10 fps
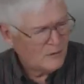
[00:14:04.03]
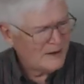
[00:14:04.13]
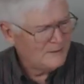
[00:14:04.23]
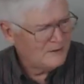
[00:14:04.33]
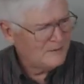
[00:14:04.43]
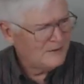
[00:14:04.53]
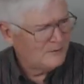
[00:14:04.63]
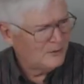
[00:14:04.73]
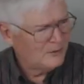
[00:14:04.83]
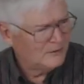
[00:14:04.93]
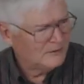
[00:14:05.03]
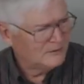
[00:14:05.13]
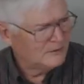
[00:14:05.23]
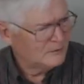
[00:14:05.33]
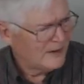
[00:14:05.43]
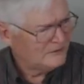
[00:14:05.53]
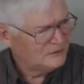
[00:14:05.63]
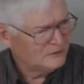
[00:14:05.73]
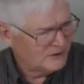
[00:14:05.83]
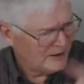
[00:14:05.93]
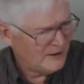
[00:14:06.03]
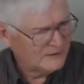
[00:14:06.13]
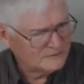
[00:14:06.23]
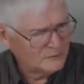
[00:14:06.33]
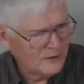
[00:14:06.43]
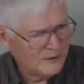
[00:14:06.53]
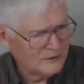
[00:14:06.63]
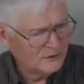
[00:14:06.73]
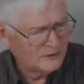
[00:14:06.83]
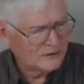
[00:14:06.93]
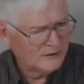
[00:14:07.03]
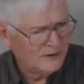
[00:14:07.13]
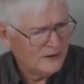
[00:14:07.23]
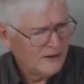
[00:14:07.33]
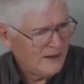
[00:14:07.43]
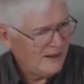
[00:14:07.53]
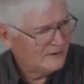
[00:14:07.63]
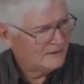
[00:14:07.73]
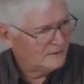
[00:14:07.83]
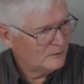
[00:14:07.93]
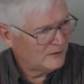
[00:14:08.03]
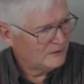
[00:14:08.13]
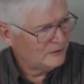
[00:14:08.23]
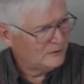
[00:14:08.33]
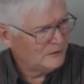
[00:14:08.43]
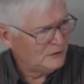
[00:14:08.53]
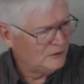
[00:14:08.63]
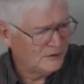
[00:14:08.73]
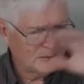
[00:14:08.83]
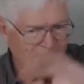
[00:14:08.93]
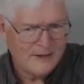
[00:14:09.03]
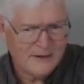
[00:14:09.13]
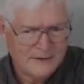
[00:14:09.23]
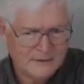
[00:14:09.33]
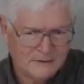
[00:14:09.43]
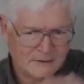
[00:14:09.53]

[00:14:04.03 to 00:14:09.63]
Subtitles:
Why would it be important to write your test while you're doing unit planning?